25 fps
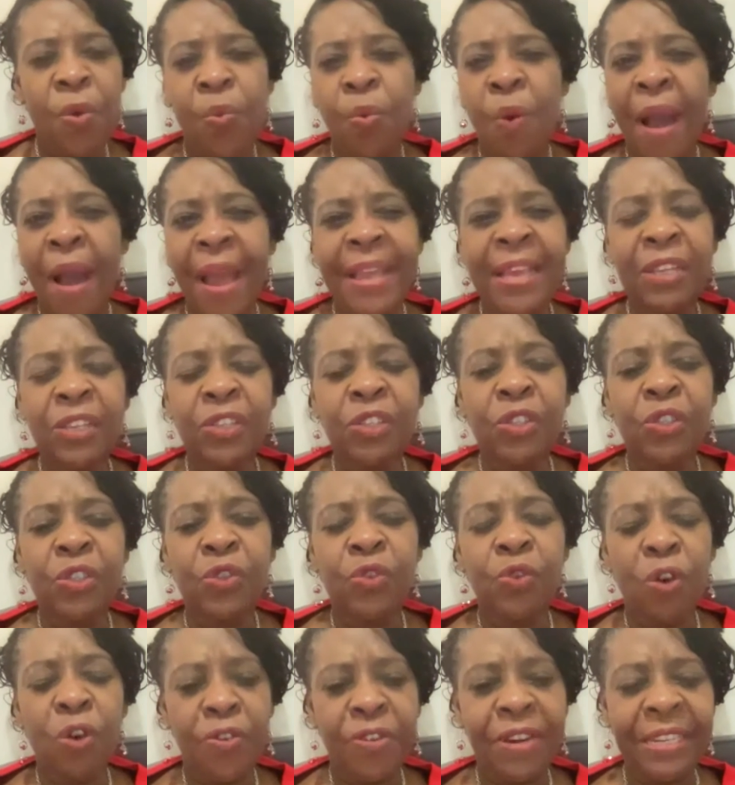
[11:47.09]
Why is
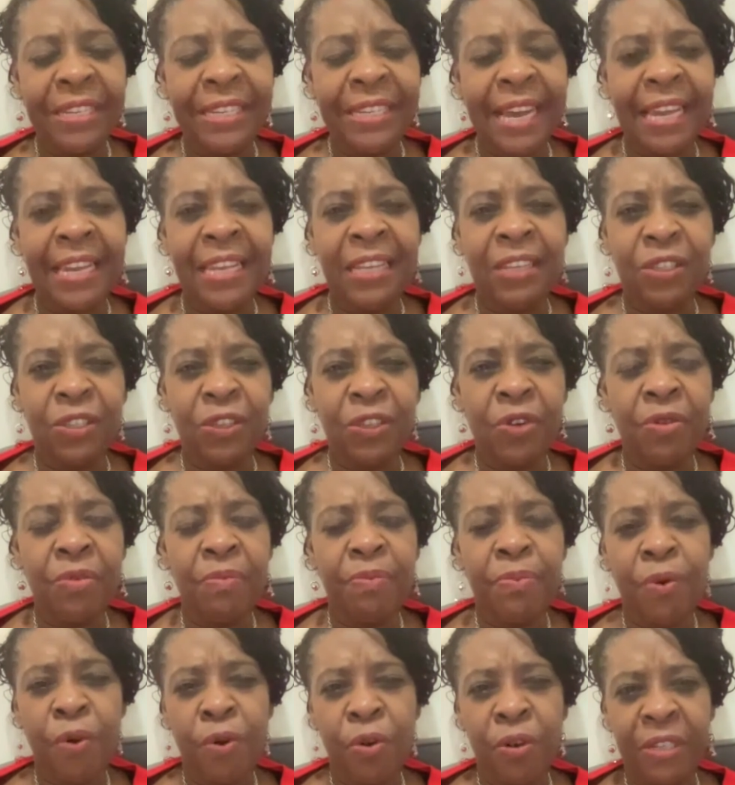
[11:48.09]
storytelling so
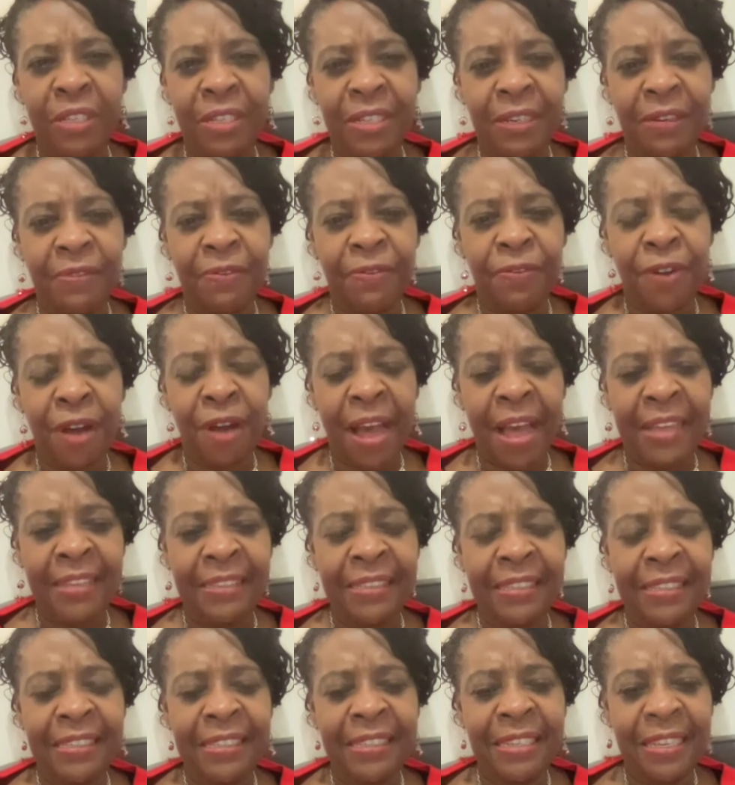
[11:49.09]
important for
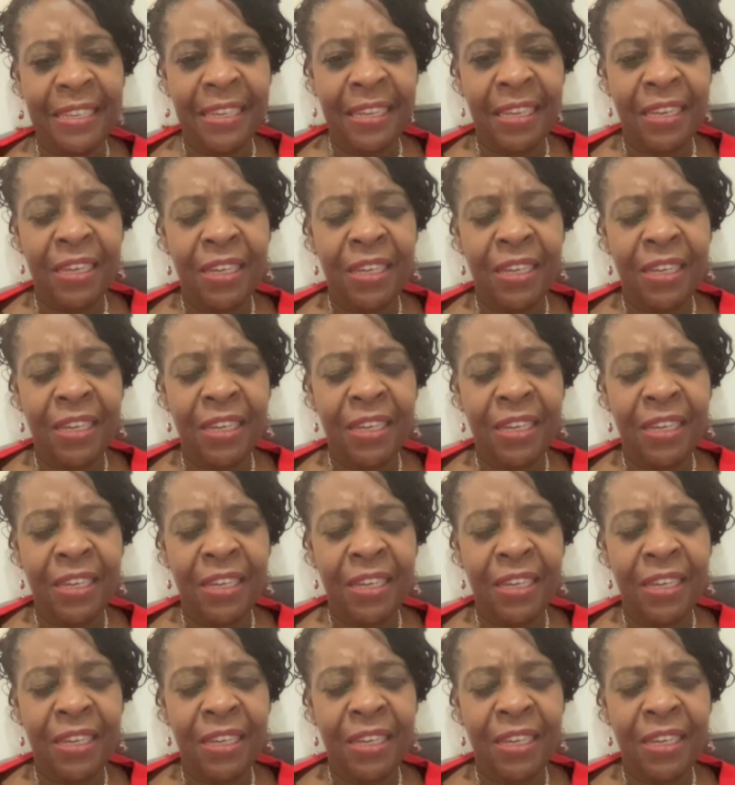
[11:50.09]
us?